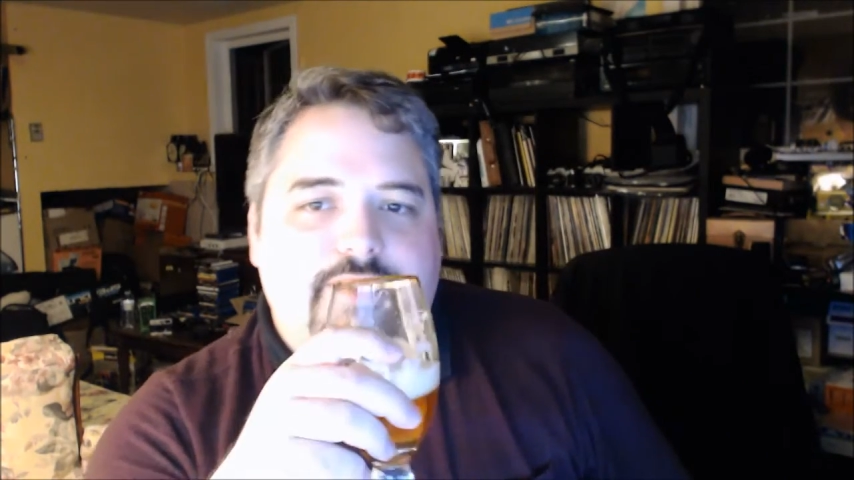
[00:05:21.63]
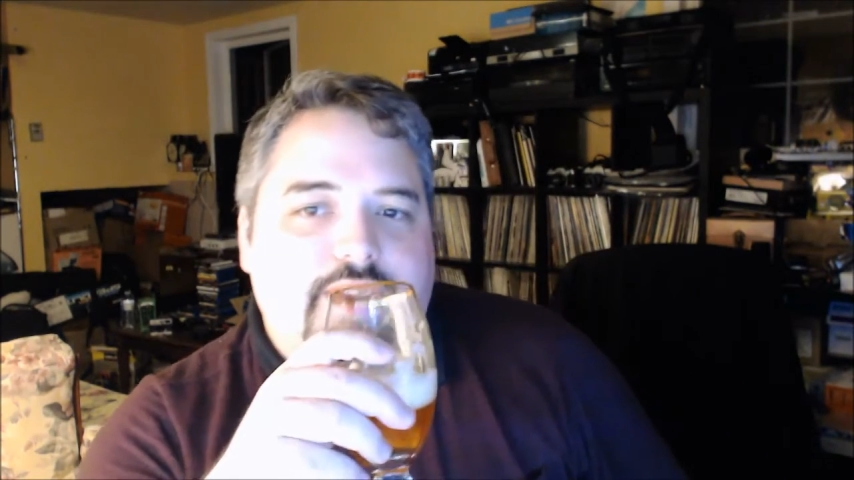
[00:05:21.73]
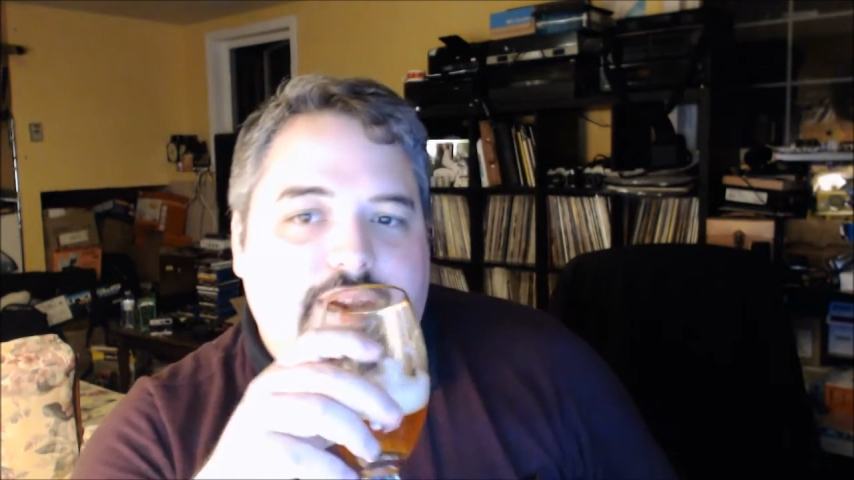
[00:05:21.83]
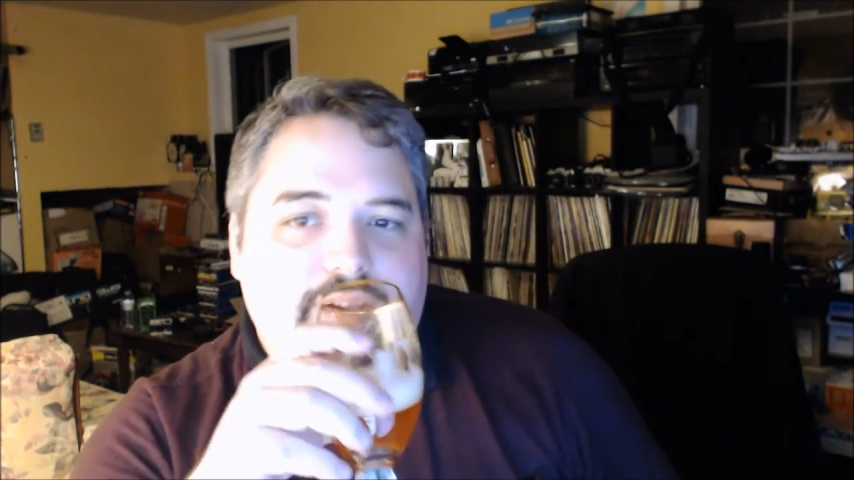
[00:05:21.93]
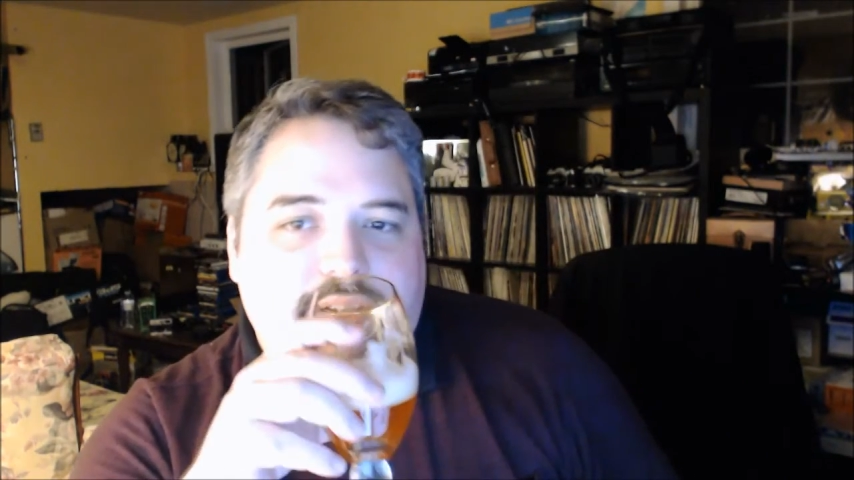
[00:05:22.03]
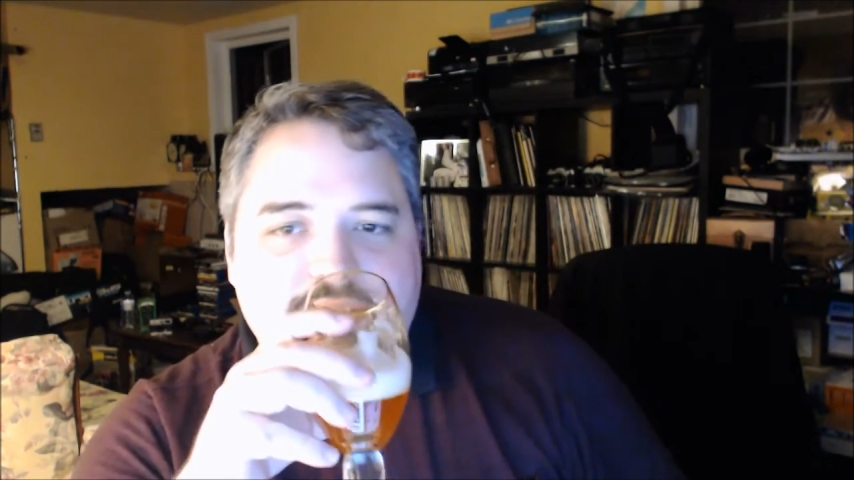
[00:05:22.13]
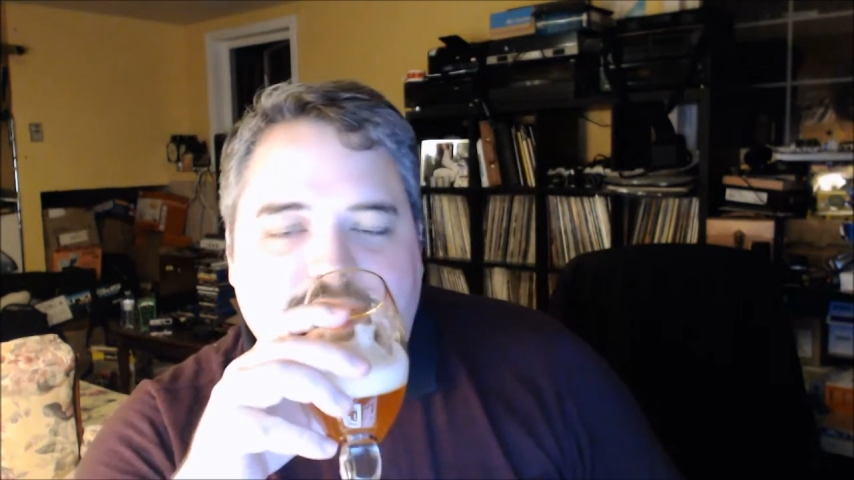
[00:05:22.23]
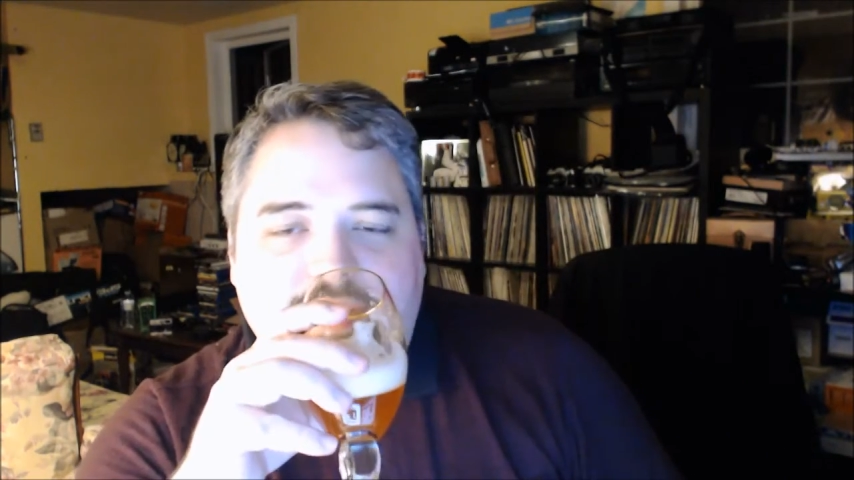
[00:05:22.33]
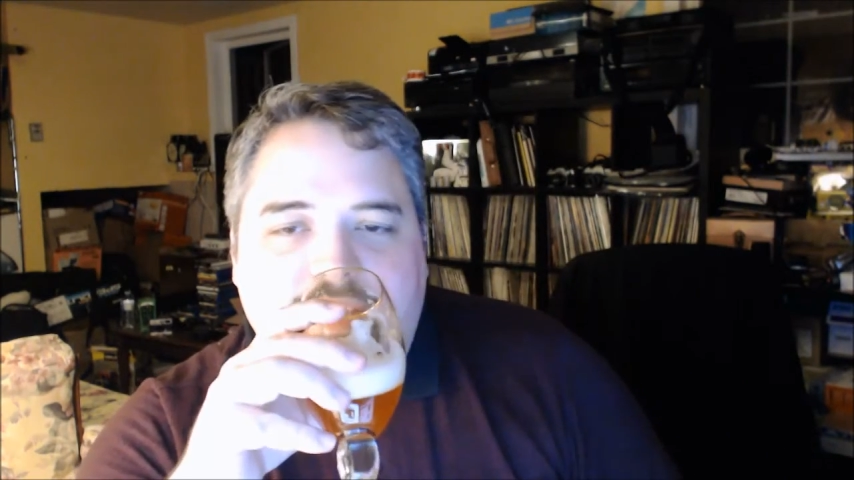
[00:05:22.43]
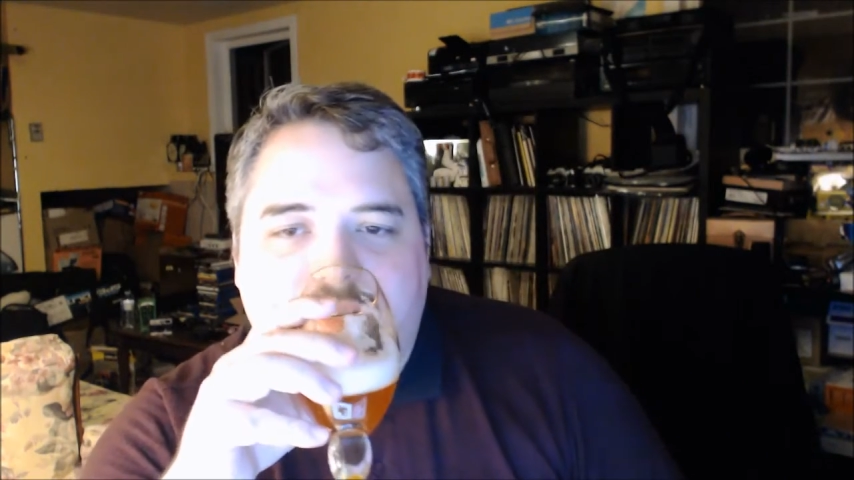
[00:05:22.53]
Yeah,
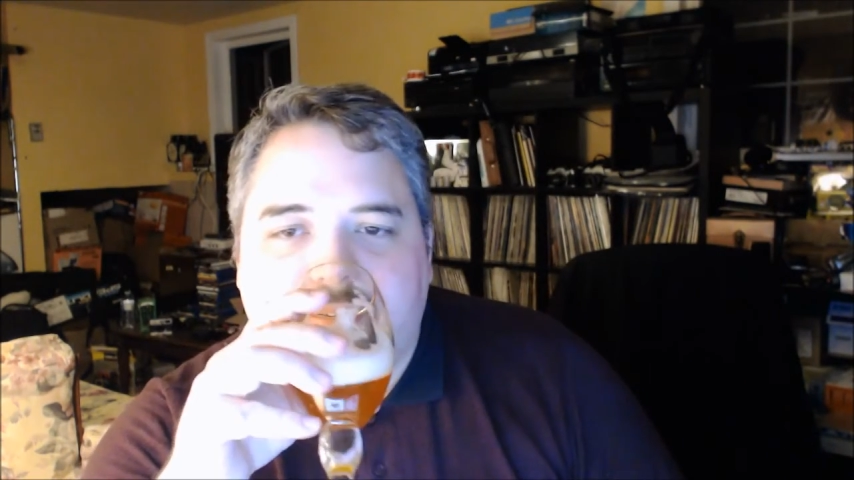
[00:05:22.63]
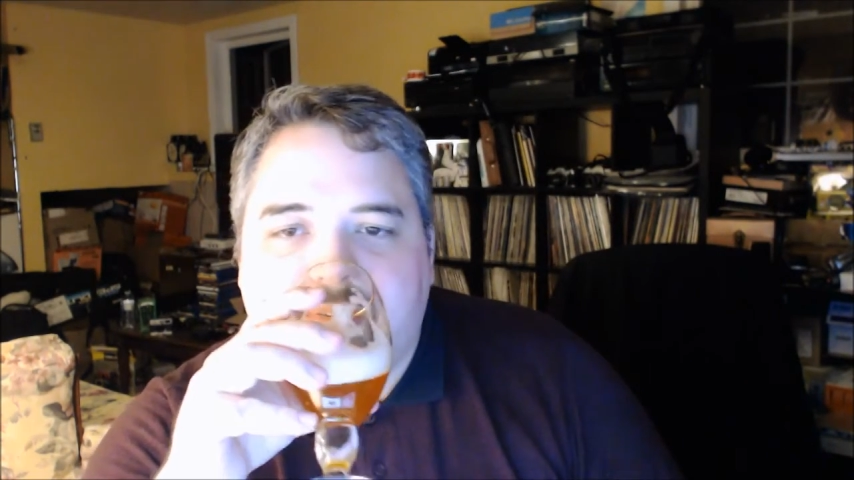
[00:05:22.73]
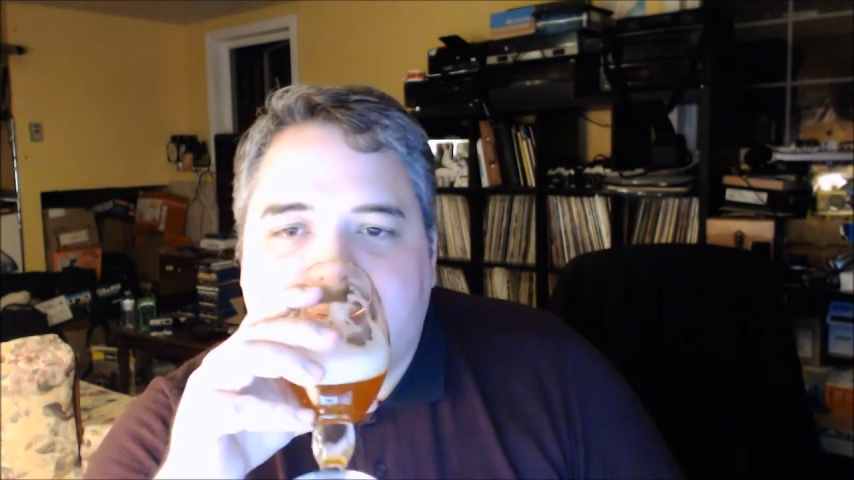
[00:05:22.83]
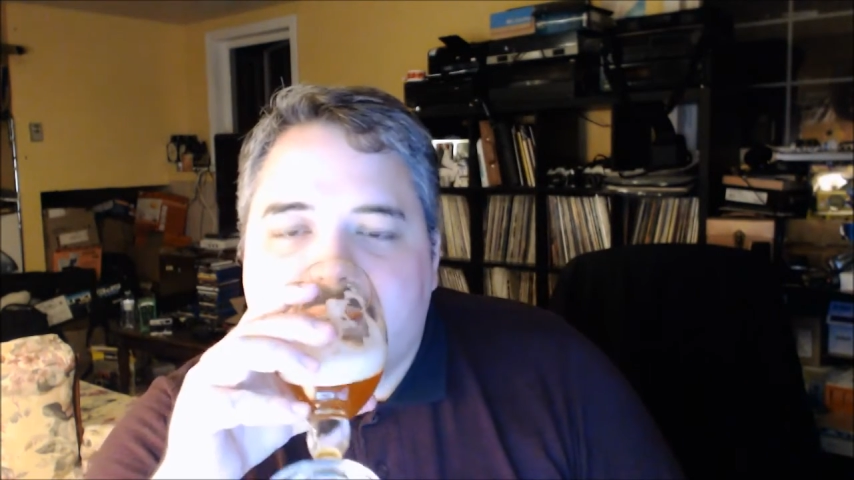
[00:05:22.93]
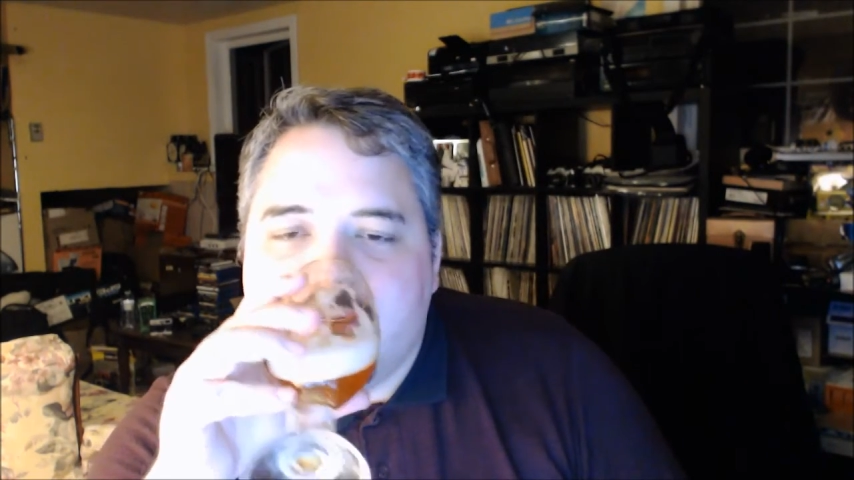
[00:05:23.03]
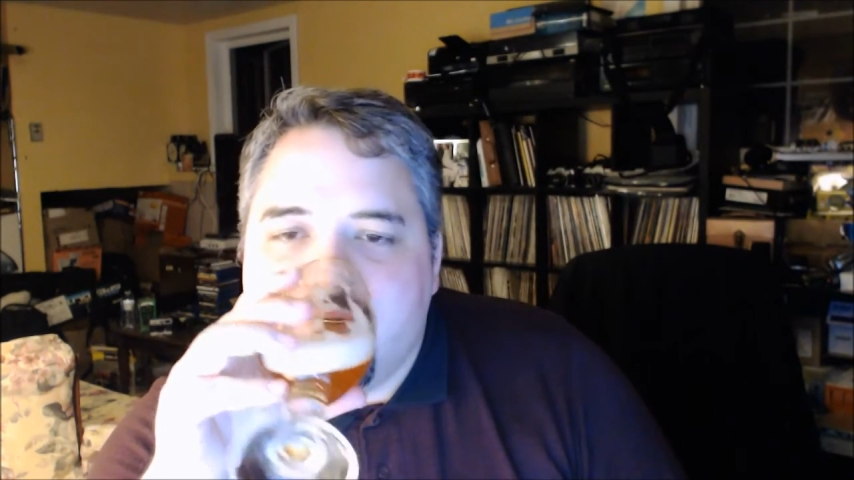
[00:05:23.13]
actually, I kind of agree.